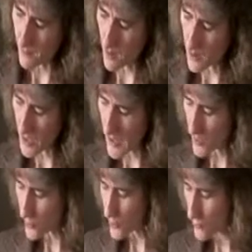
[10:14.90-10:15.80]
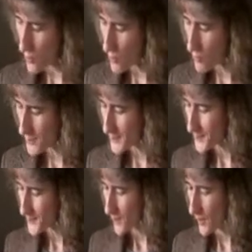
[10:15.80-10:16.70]
heart attack or stroke,
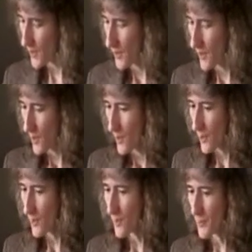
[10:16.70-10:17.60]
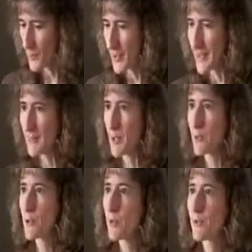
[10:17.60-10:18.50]
or are
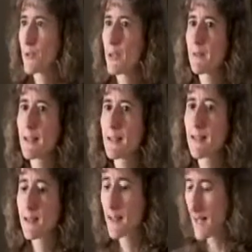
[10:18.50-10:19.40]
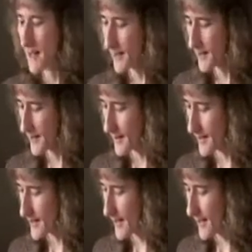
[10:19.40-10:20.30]
predisposed to it for any reason, cayenne
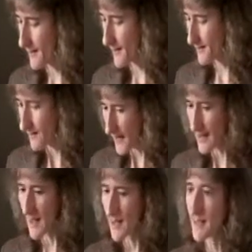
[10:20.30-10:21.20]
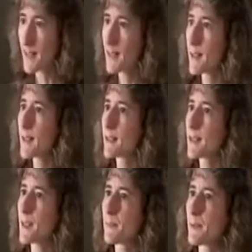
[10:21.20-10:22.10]
is a fantastic thing to
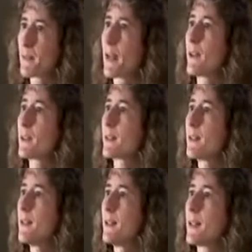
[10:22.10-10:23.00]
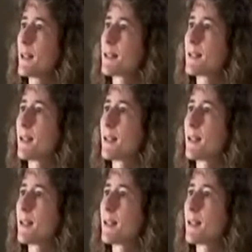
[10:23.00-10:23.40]
keep around. Yes?